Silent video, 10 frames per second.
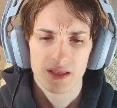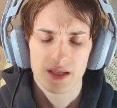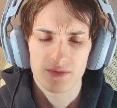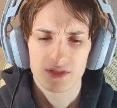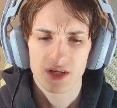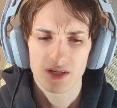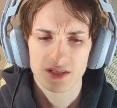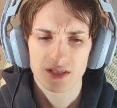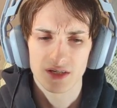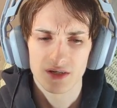There was
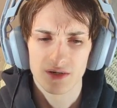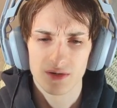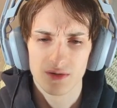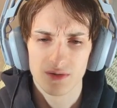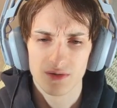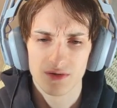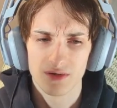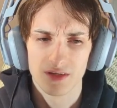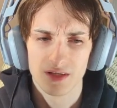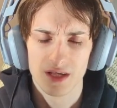also
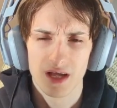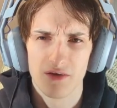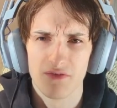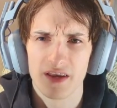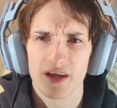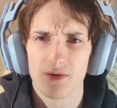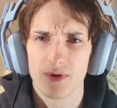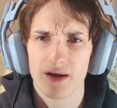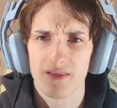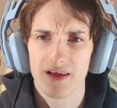a video
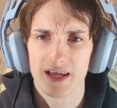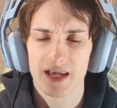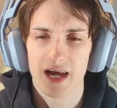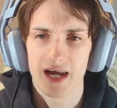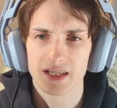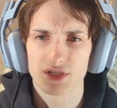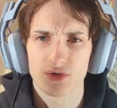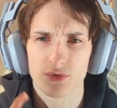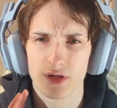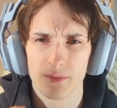where like I
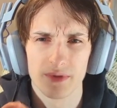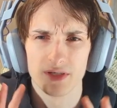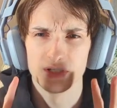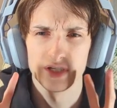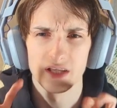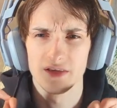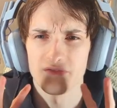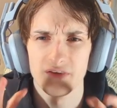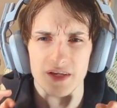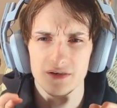screwed up in Jelly
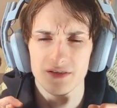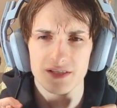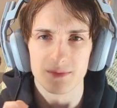Fields.